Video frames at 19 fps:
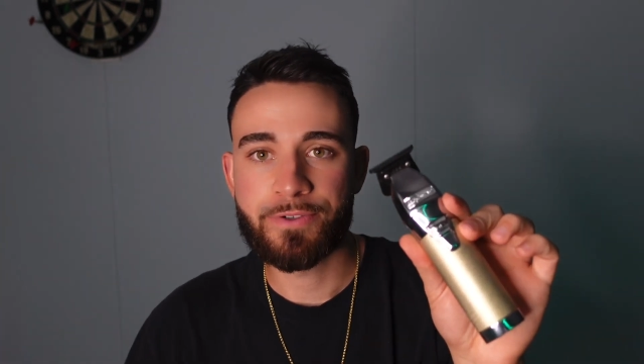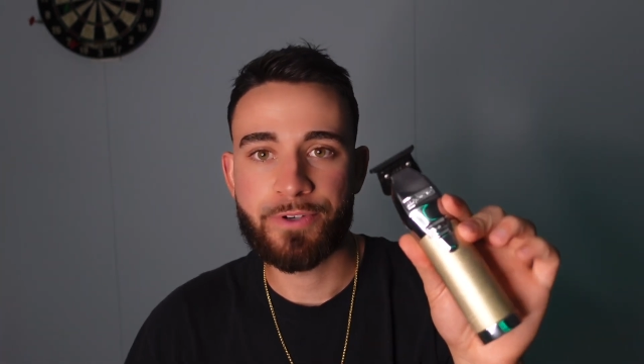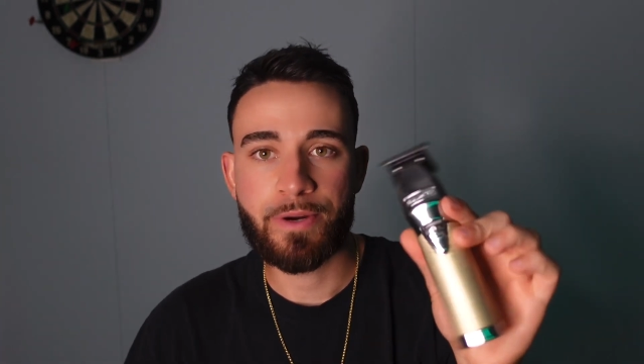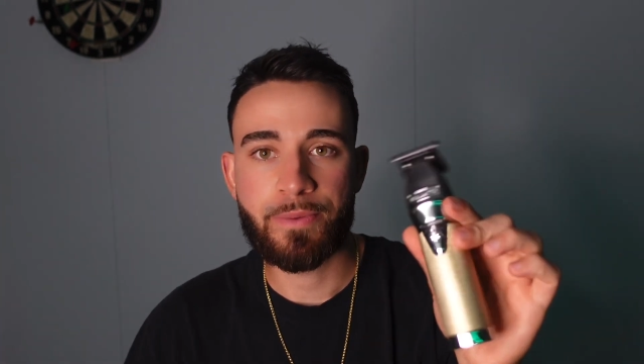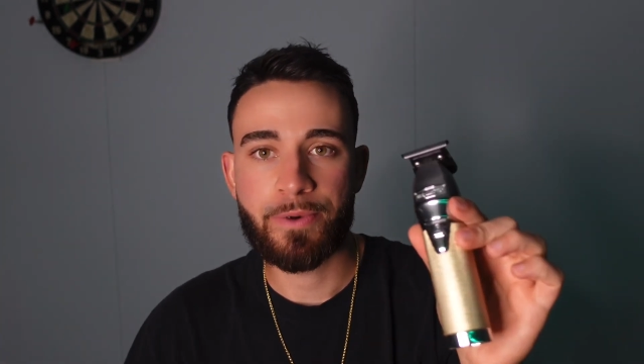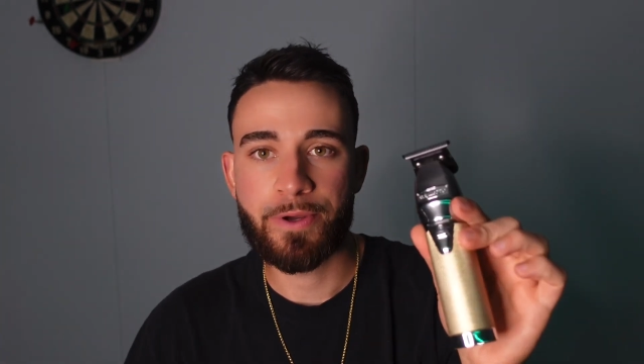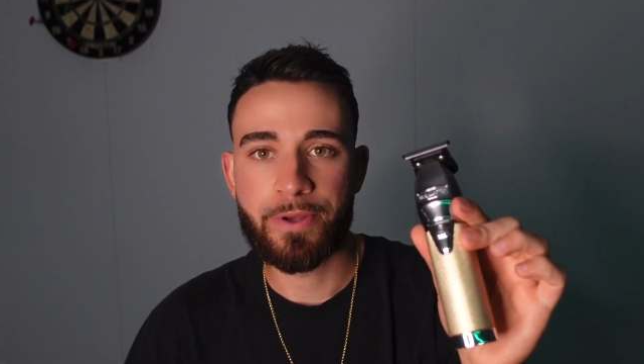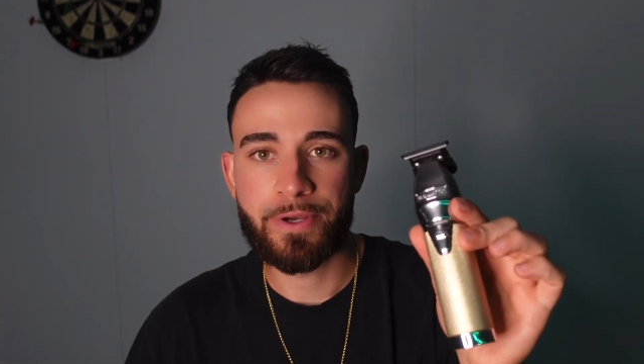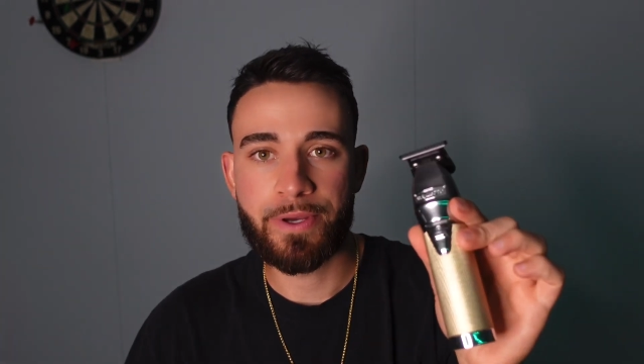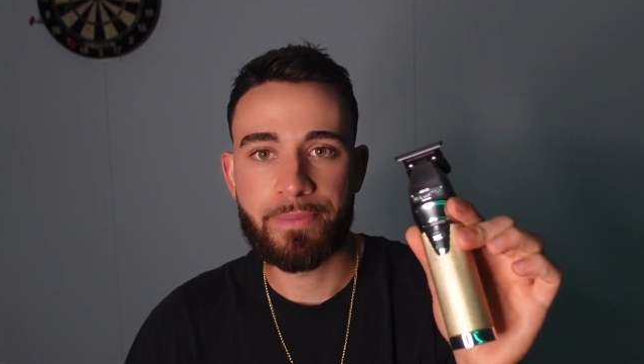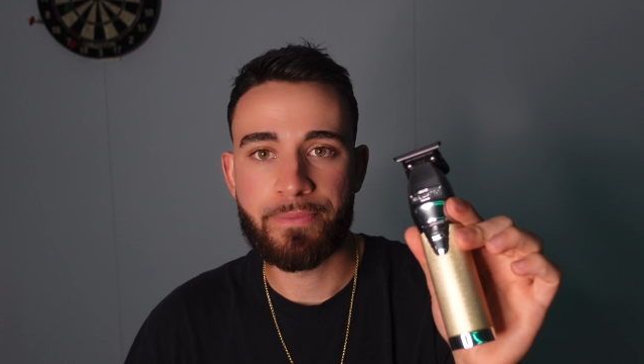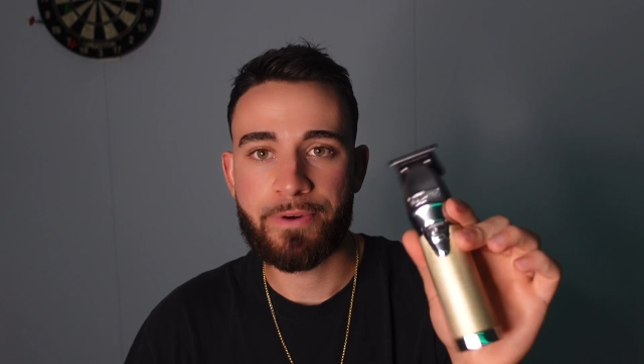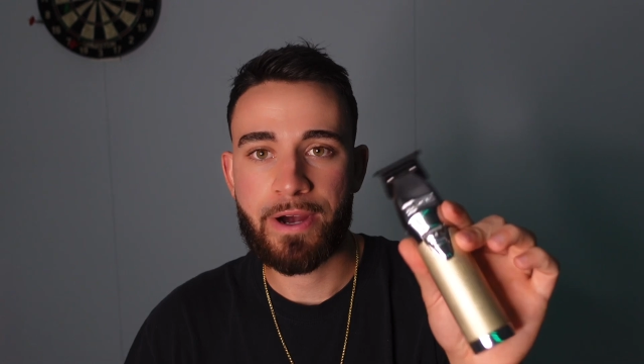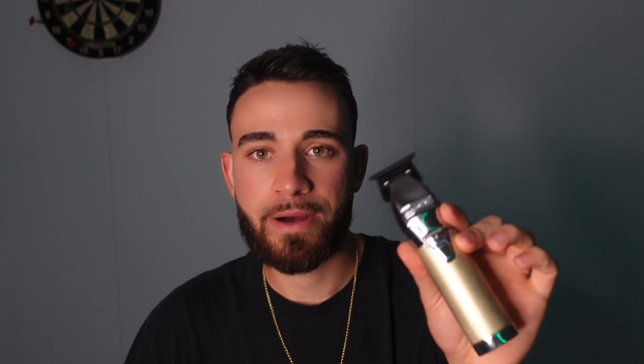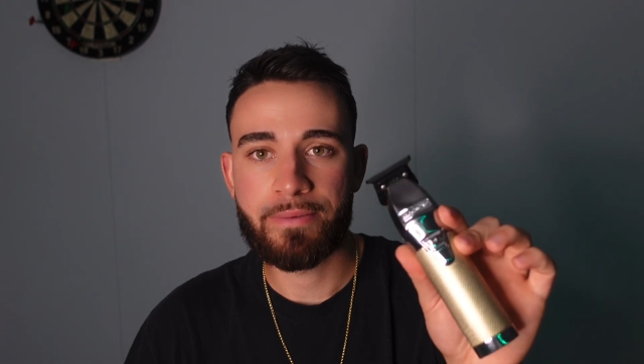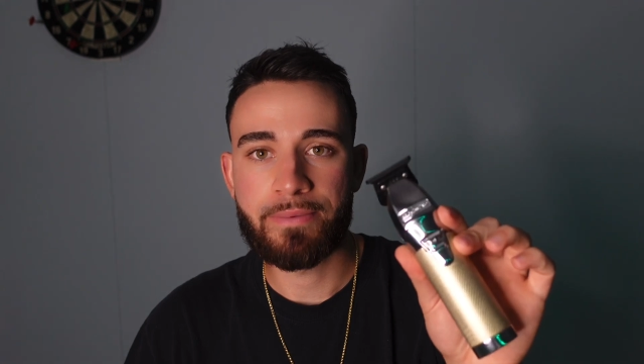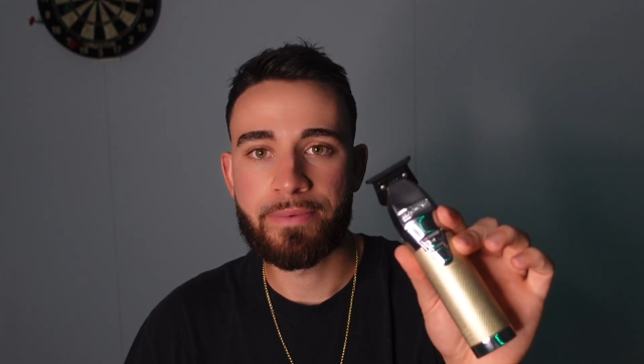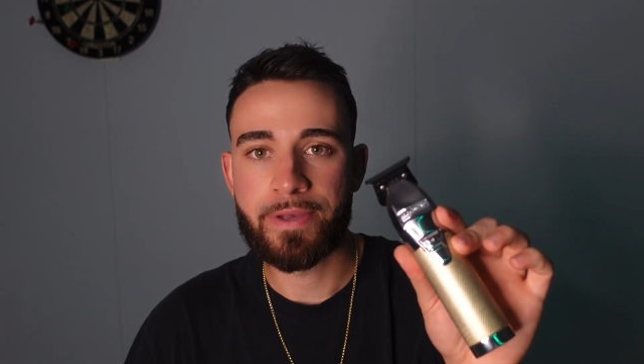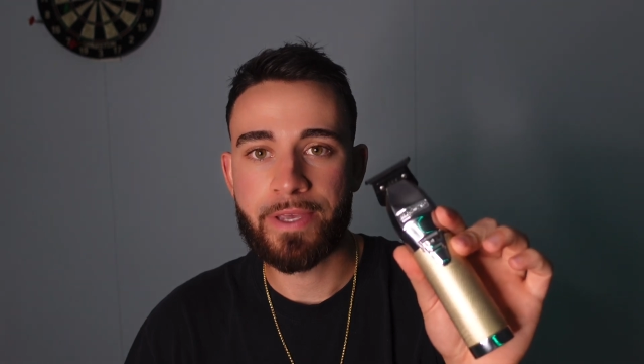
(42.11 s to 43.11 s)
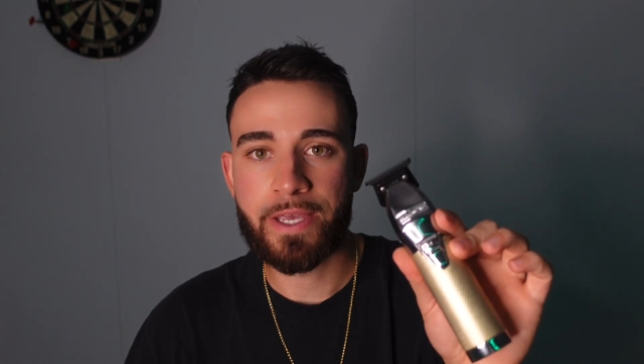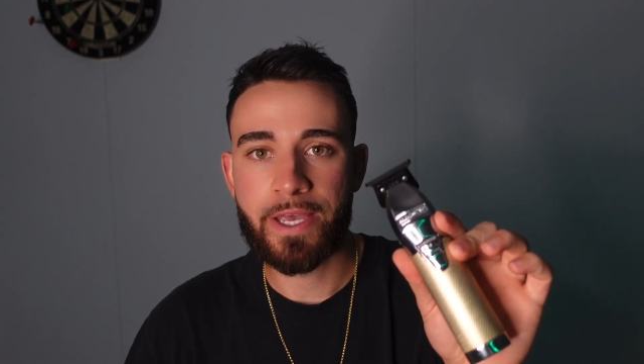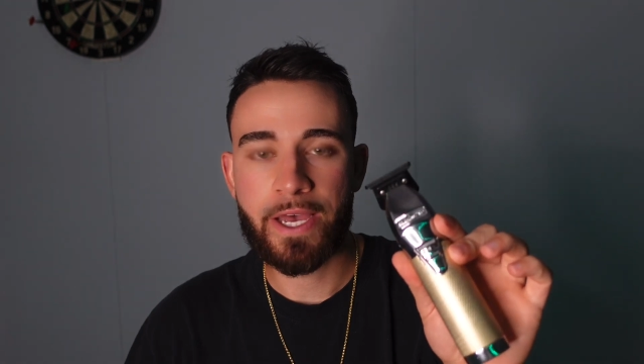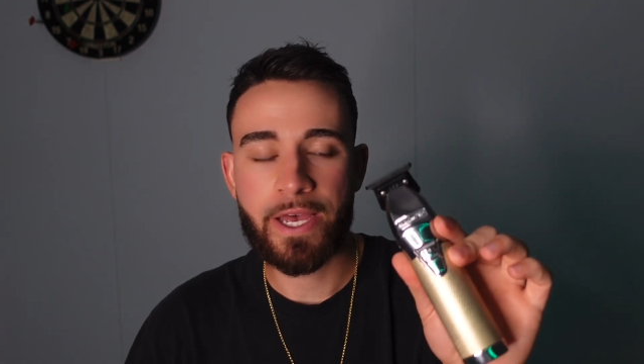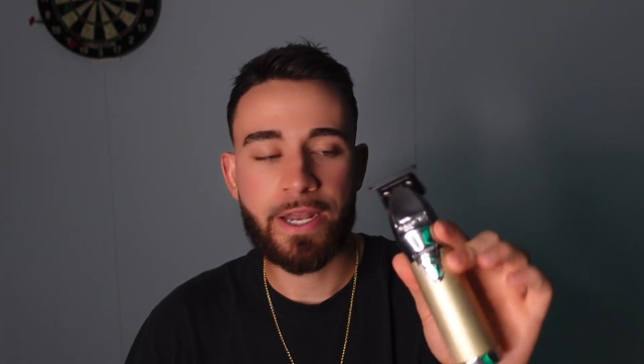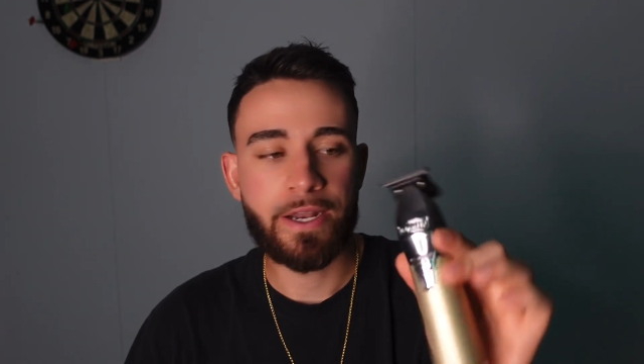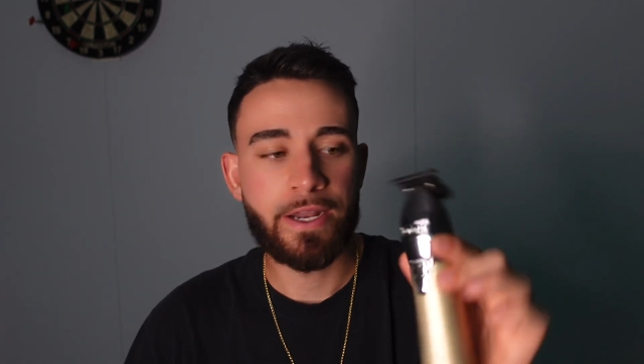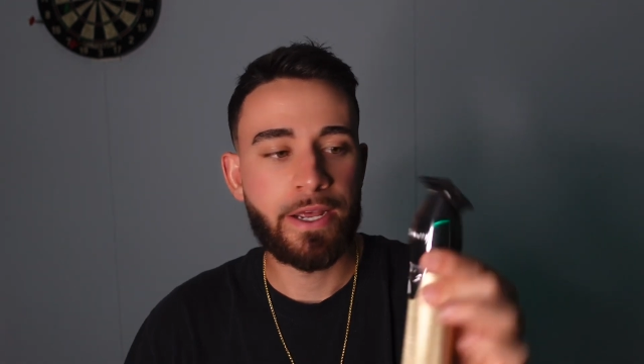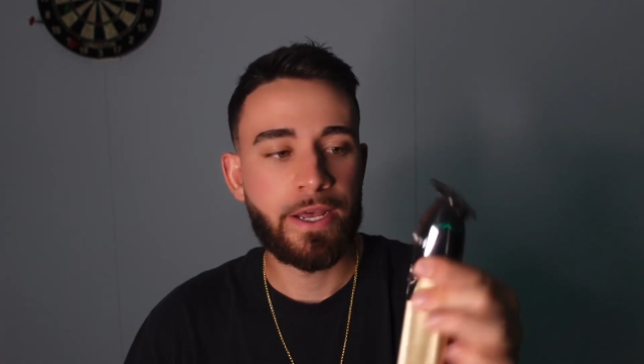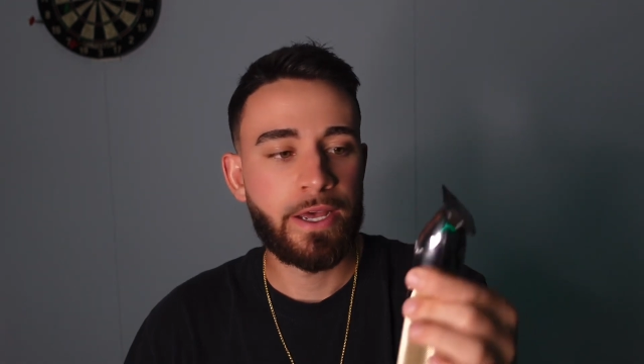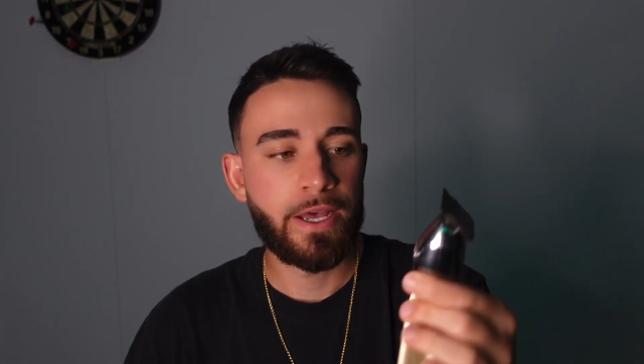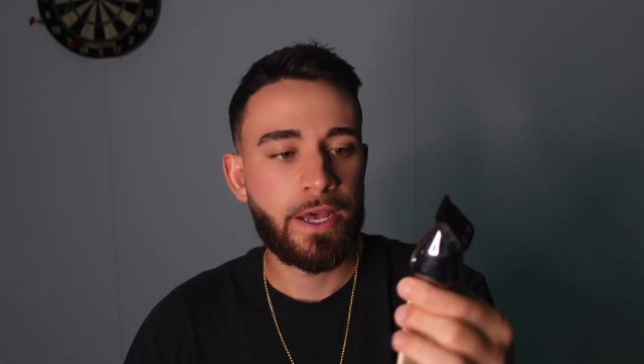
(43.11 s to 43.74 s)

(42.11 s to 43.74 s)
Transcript: trimmer you can probably get